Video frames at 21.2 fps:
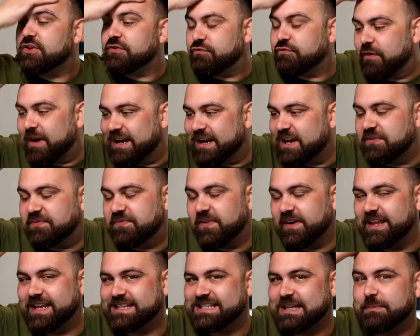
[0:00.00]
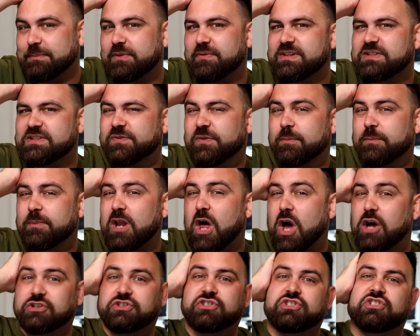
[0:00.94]
The really funny example of this from
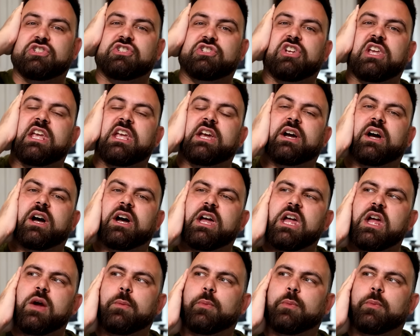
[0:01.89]
last year